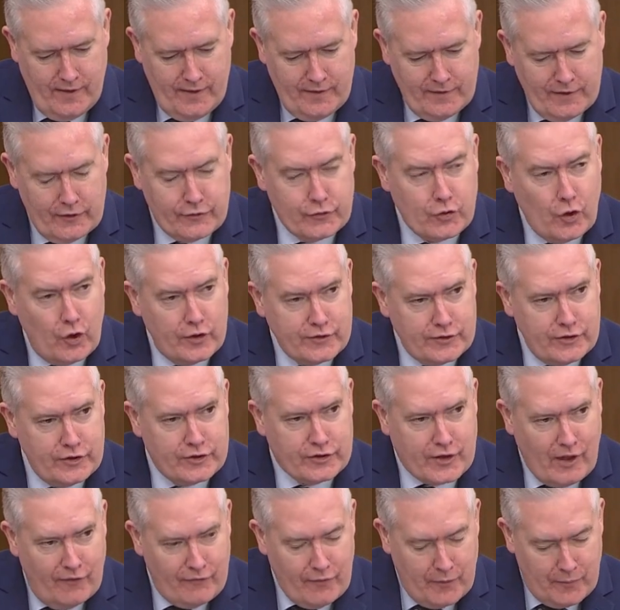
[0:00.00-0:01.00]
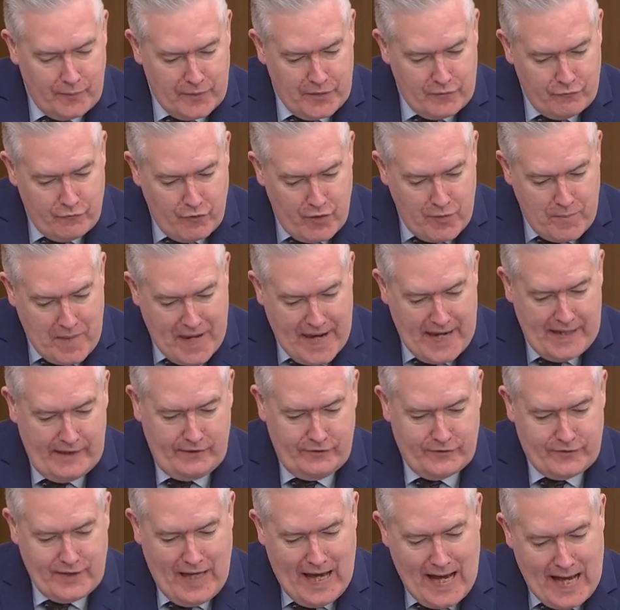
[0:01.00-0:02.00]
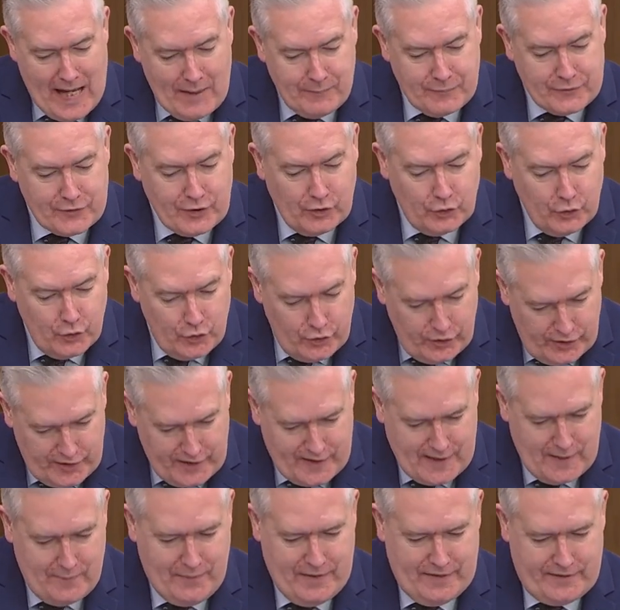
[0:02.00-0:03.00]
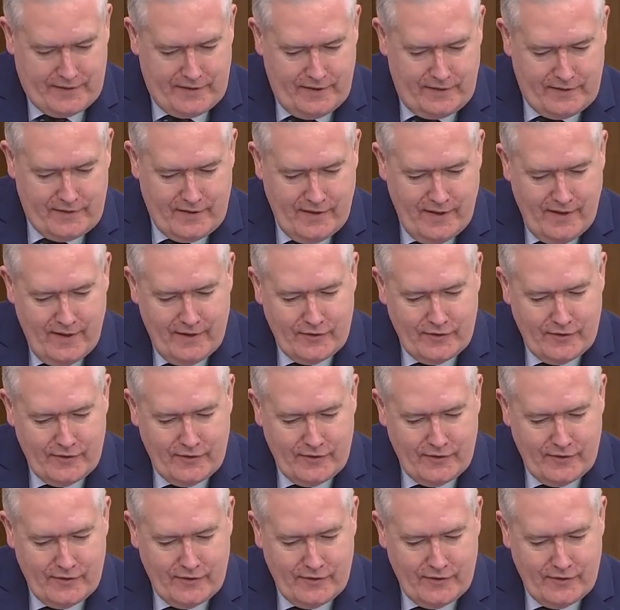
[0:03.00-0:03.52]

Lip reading: the Scottish Government remains absolutely committed